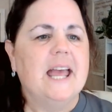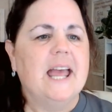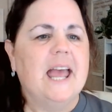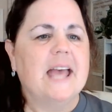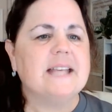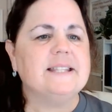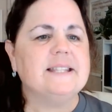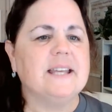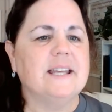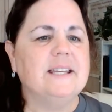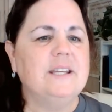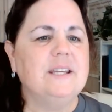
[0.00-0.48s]

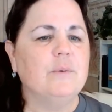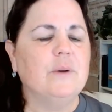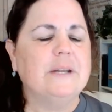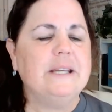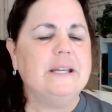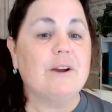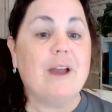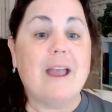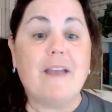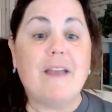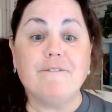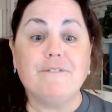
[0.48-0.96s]
Has anyone
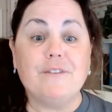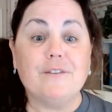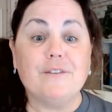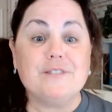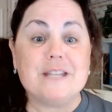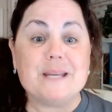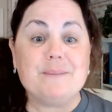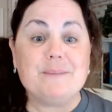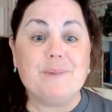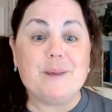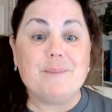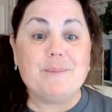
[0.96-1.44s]
here? I have
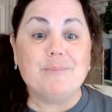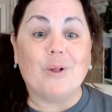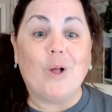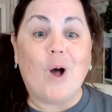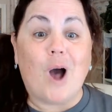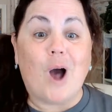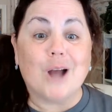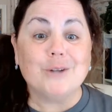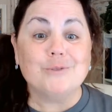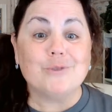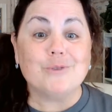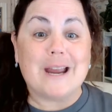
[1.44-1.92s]
15 people
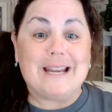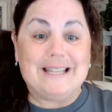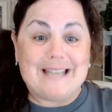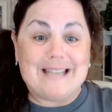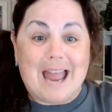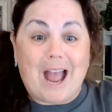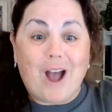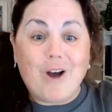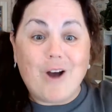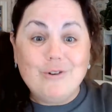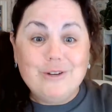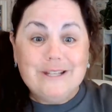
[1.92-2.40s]
on right
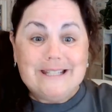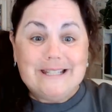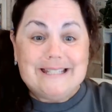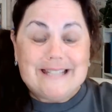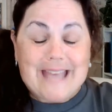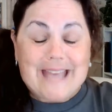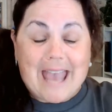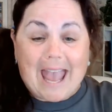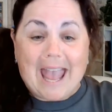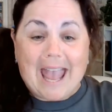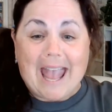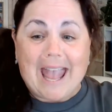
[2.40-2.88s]
now.
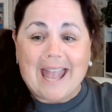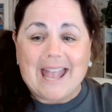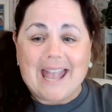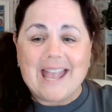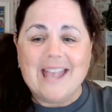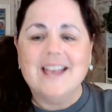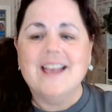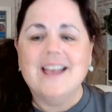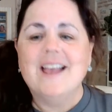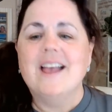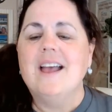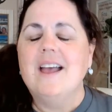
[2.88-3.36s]
Yay.